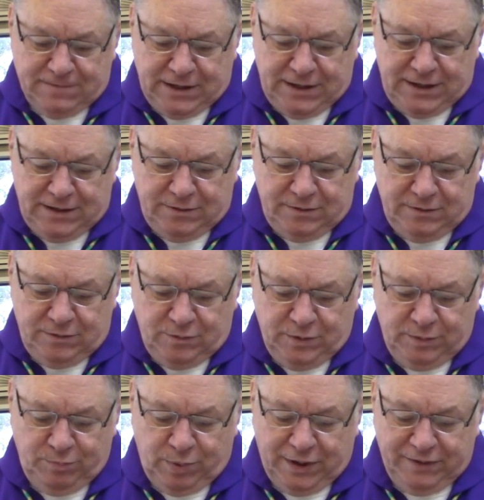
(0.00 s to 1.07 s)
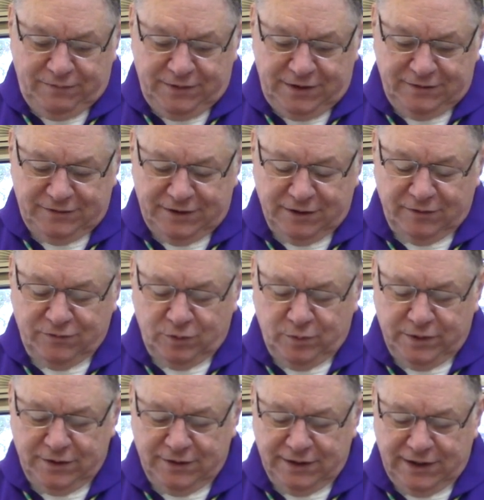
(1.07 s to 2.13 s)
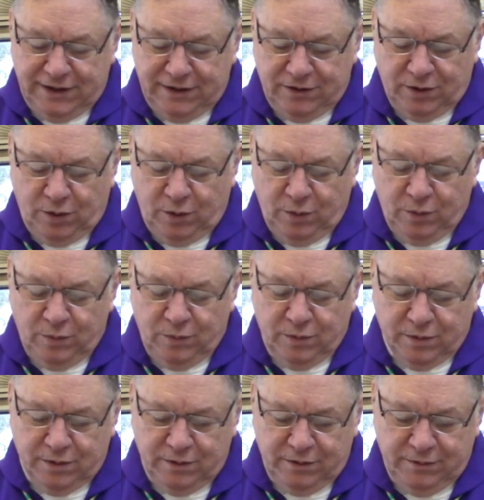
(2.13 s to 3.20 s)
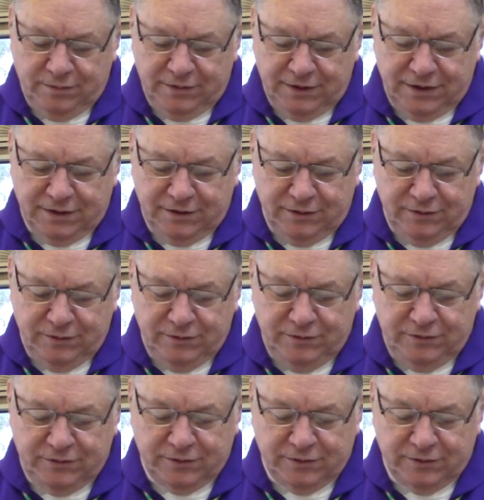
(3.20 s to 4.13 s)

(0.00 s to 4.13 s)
And what profit is there for one to gain the whole world, yet lose